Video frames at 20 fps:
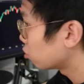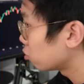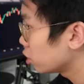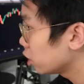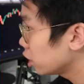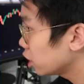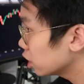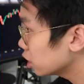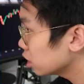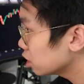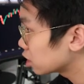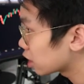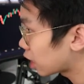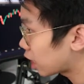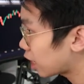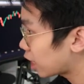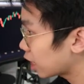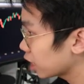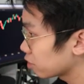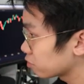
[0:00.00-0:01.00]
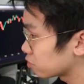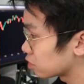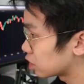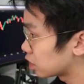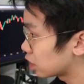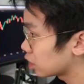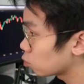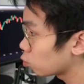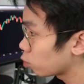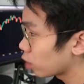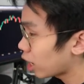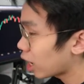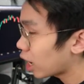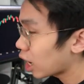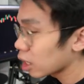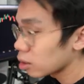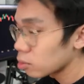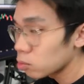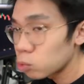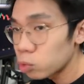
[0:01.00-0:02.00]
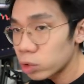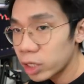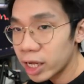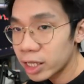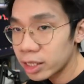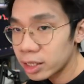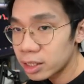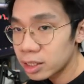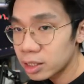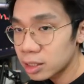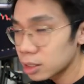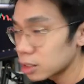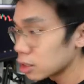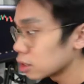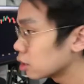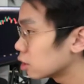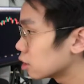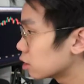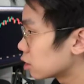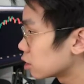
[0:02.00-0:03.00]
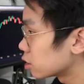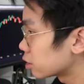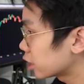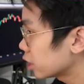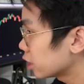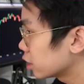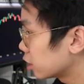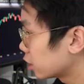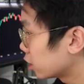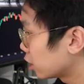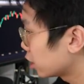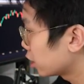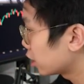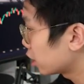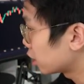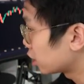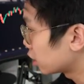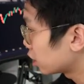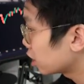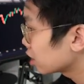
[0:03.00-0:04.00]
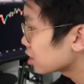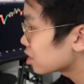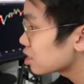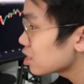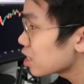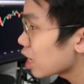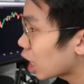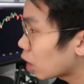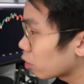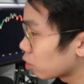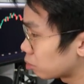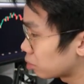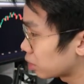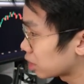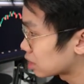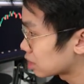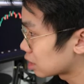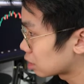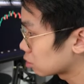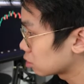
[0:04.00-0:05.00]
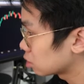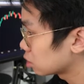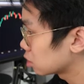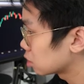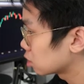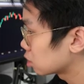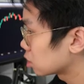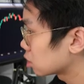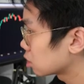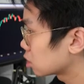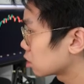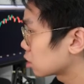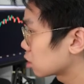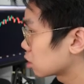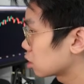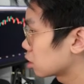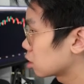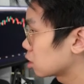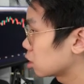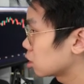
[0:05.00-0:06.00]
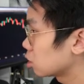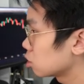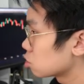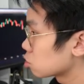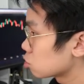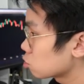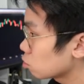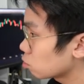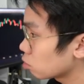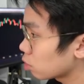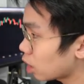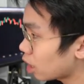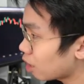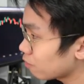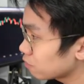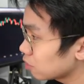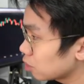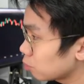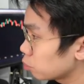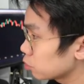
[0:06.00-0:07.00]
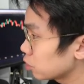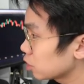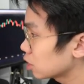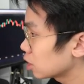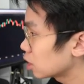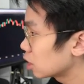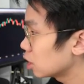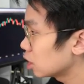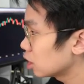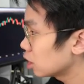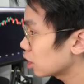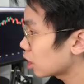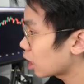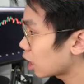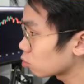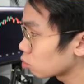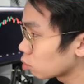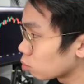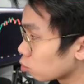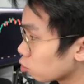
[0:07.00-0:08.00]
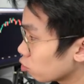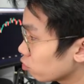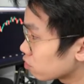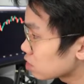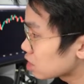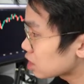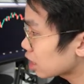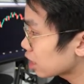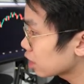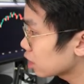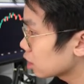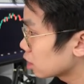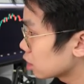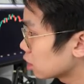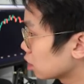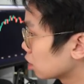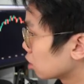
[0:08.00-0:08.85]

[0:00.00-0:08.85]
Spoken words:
near the high of the day where I would enter, right? And then let's see how it plays out. So after putting the alert, I will move aside.